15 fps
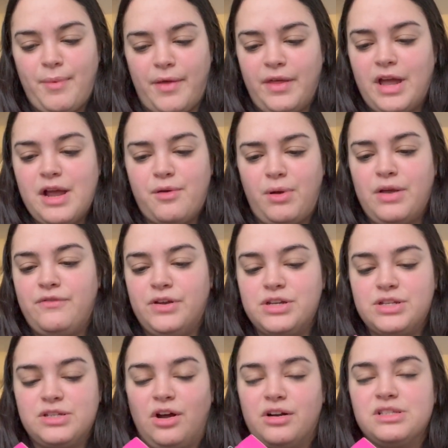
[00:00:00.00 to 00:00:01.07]
But I think I could probably finish
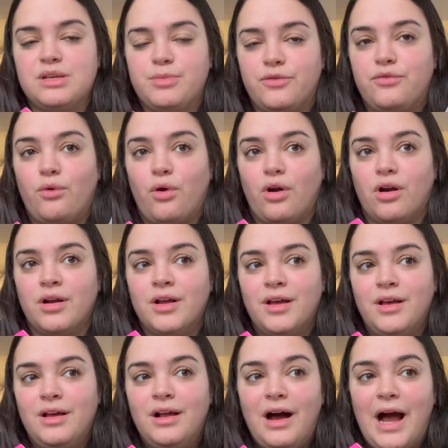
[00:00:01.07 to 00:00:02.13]
this honestly before
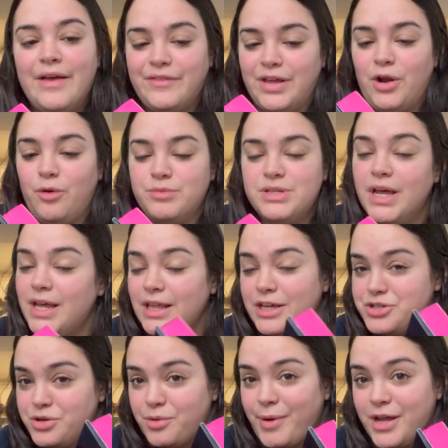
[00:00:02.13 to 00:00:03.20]
I get home tonight,
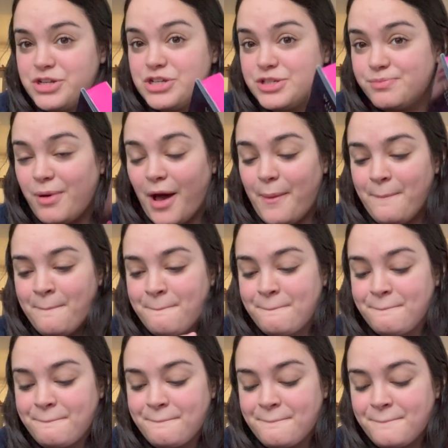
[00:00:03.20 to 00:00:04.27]
like 200 pages, but
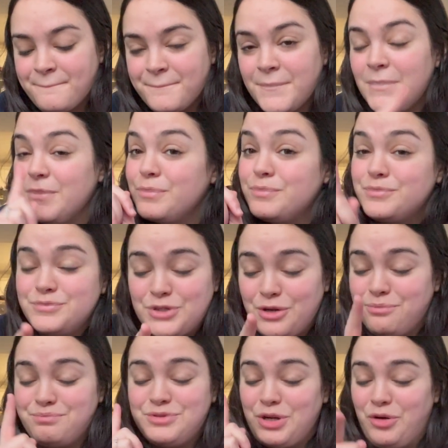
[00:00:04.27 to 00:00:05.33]

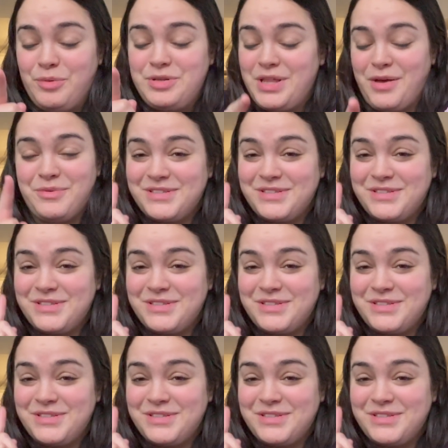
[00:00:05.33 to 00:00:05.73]
don't hold me to that, we'll